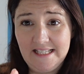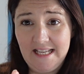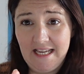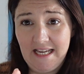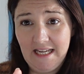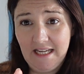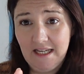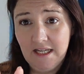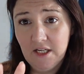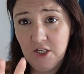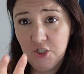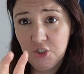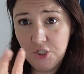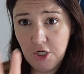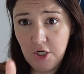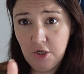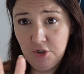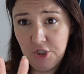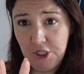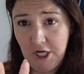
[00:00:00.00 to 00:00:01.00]
it.
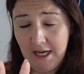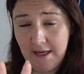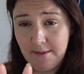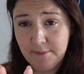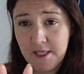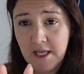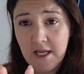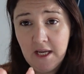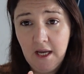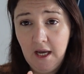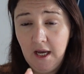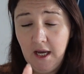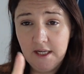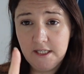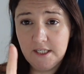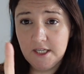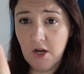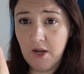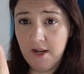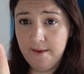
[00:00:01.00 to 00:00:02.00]
Two shapes, a
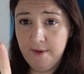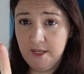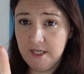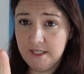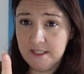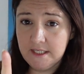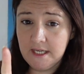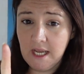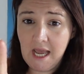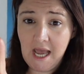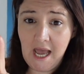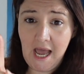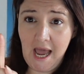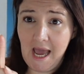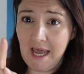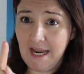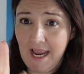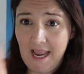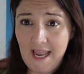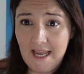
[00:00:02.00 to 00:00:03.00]
diamond
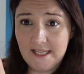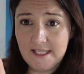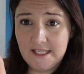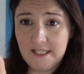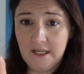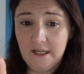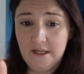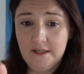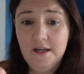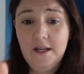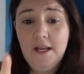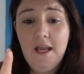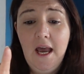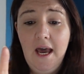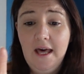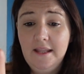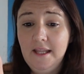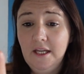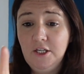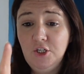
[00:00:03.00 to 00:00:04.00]
and a hexagon,
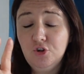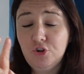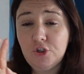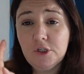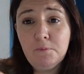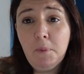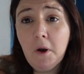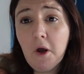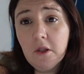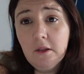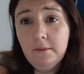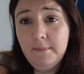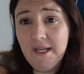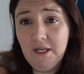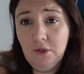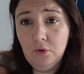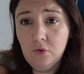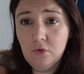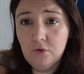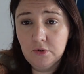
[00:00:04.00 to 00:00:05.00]
and then you just put them in
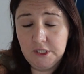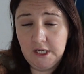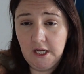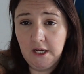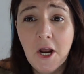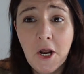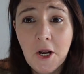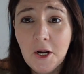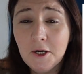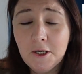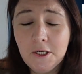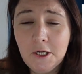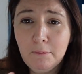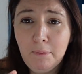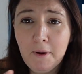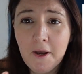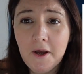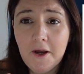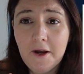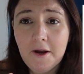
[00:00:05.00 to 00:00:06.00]
order. You
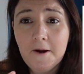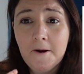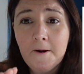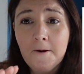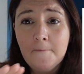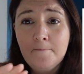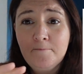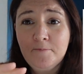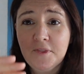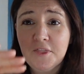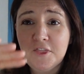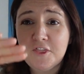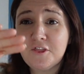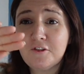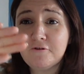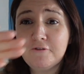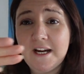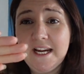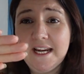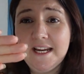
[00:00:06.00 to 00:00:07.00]
put
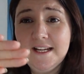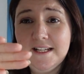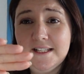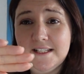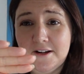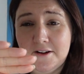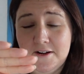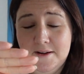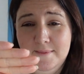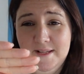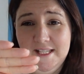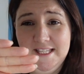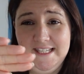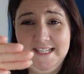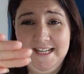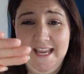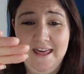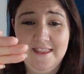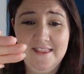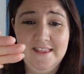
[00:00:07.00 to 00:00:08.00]
3 diamonds
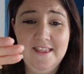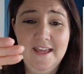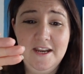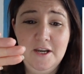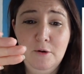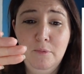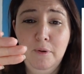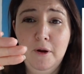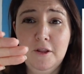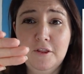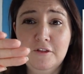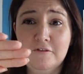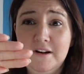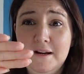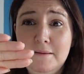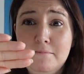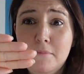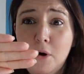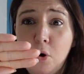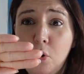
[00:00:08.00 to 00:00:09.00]
together, then you put
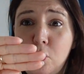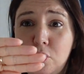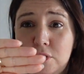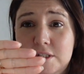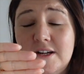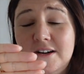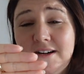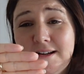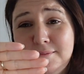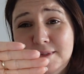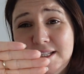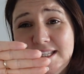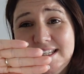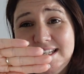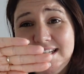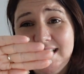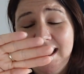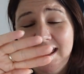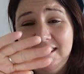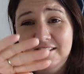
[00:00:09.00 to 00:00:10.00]
3 more diamonds
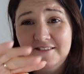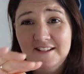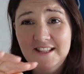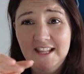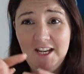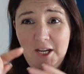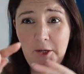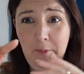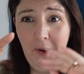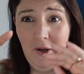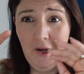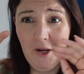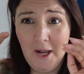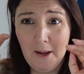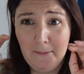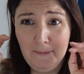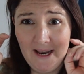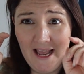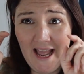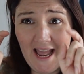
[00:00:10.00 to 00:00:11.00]
together, and then you put a
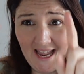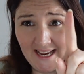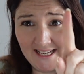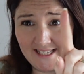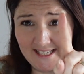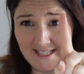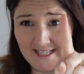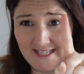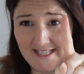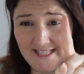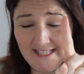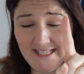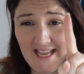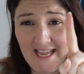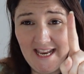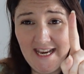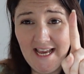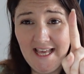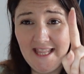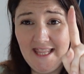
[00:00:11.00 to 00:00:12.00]
couple of hexagons
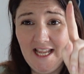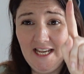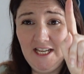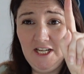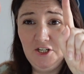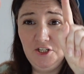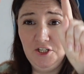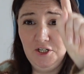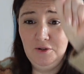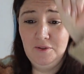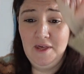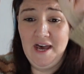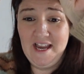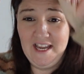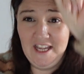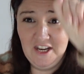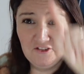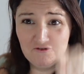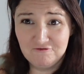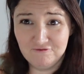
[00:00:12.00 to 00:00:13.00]
in, and then you do that
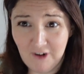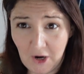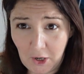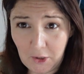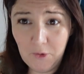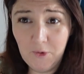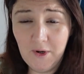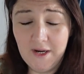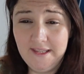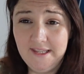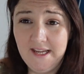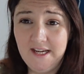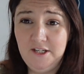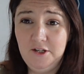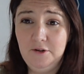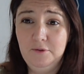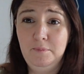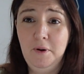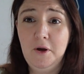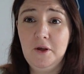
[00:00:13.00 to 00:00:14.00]
in a row, and then
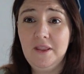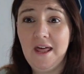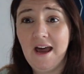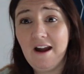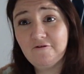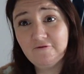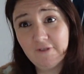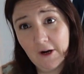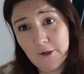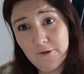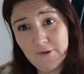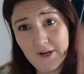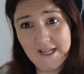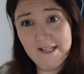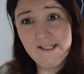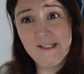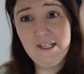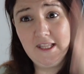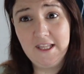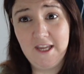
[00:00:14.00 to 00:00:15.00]
you put that row
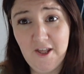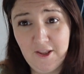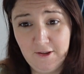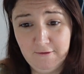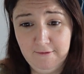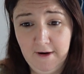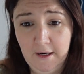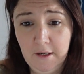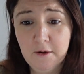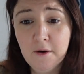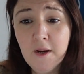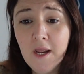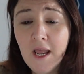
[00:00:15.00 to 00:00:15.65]
next to the other row,